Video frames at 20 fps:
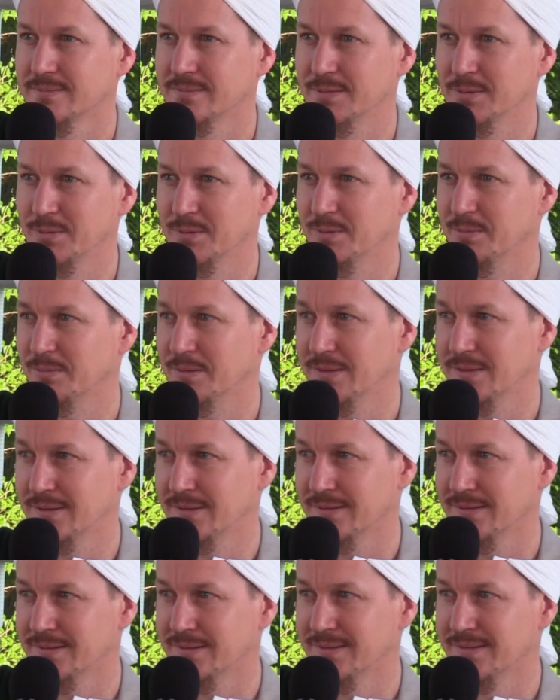A'udhu billah.
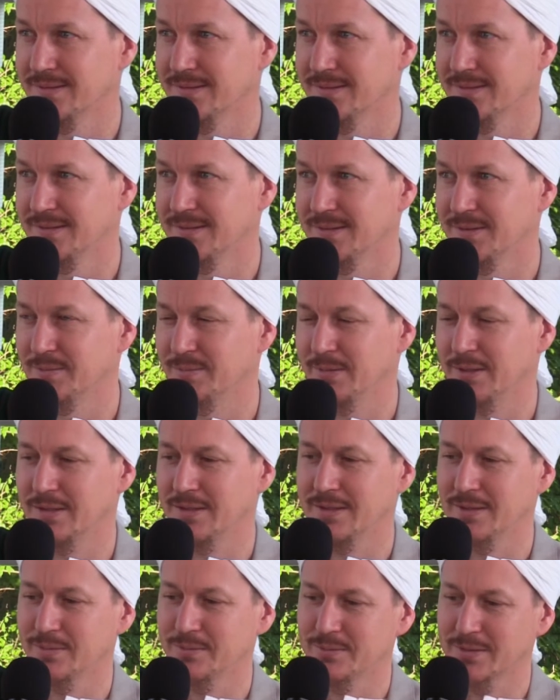
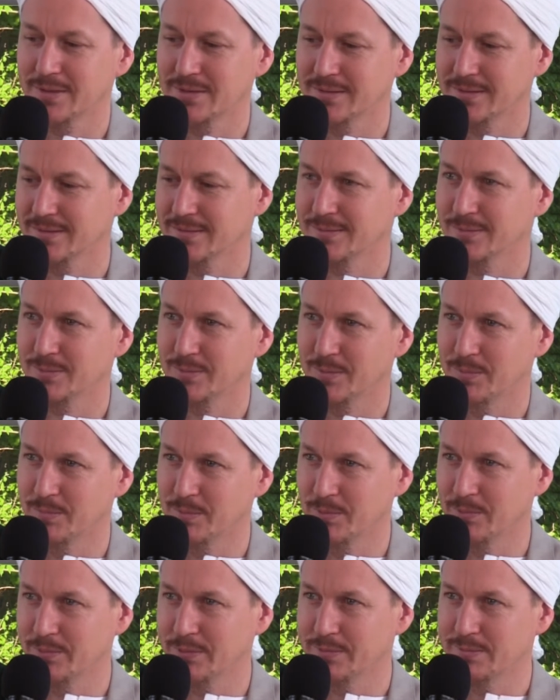Meaning they were trying to
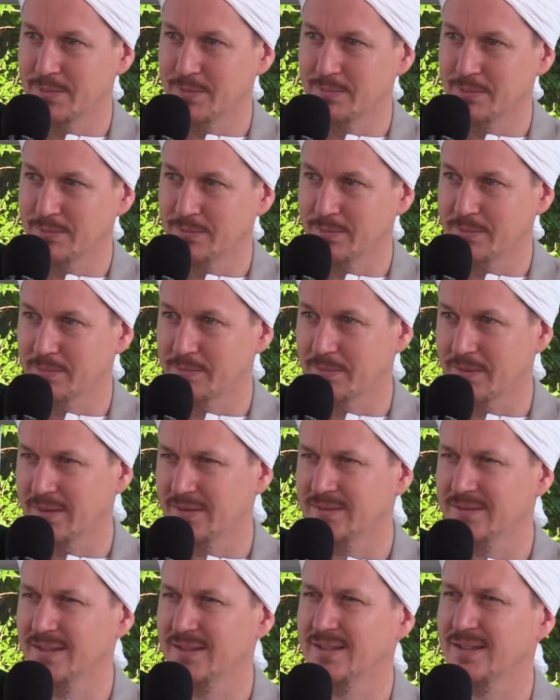remove these people from the
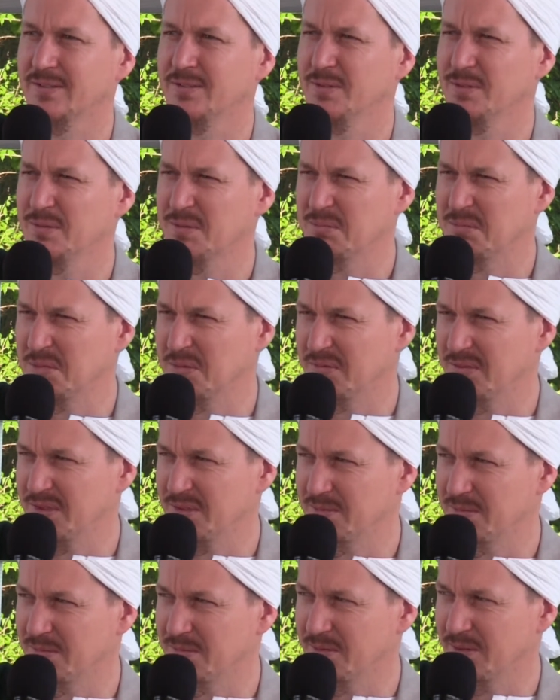and said, if you remove
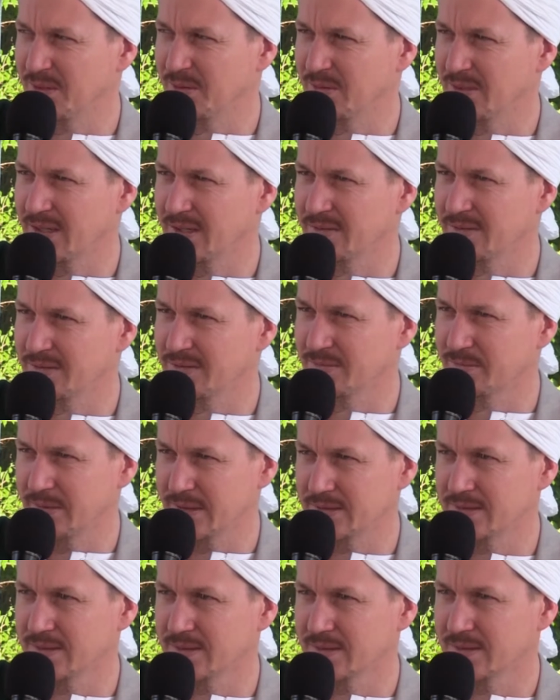these low lives,
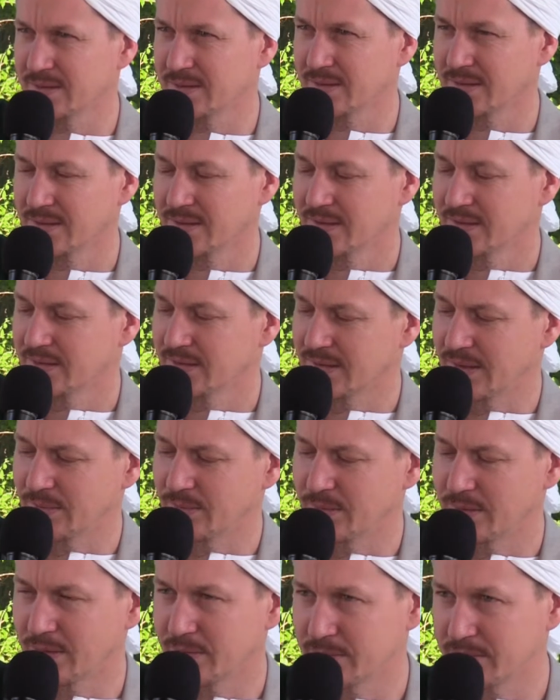basically, right,
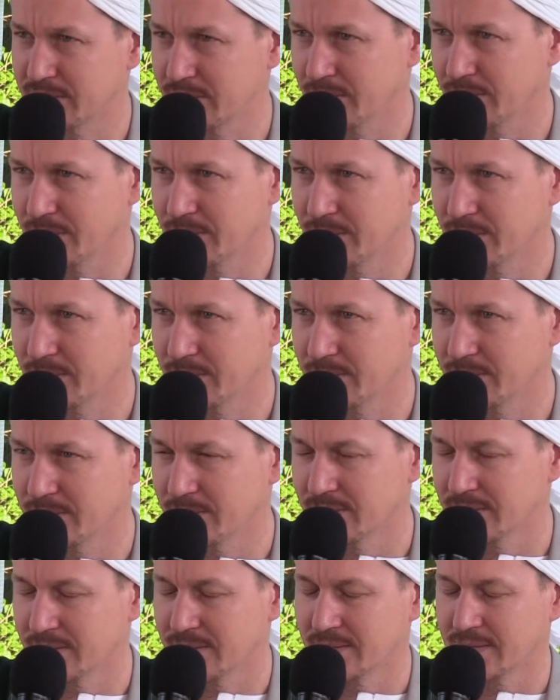we'll come sit with you.
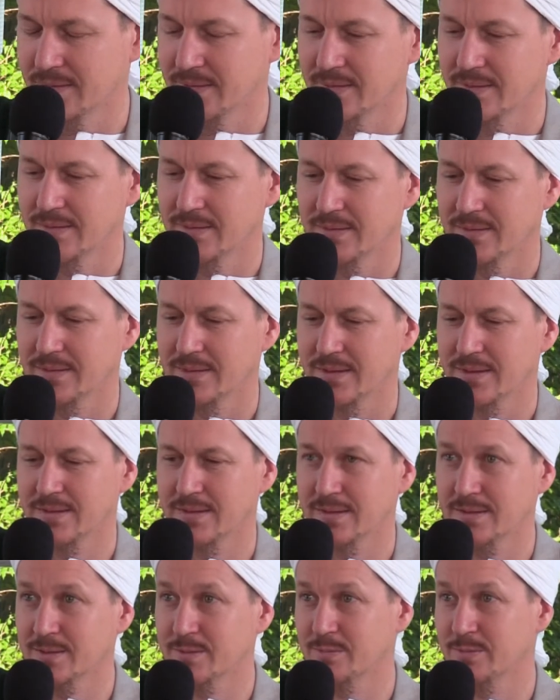And
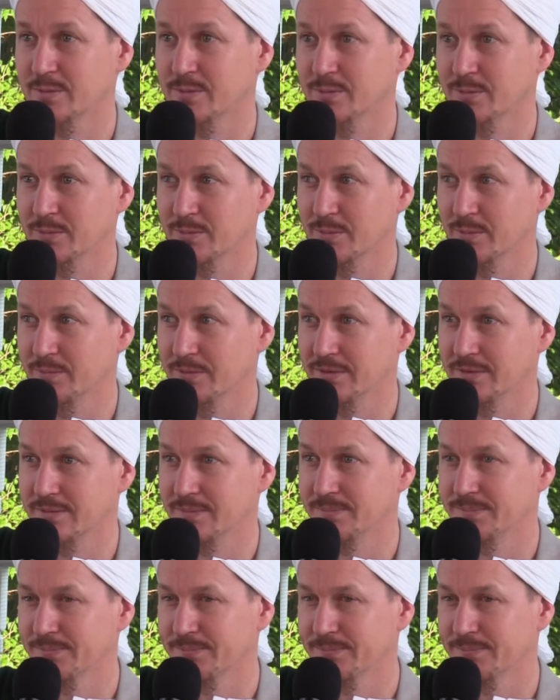then this verse was revealed.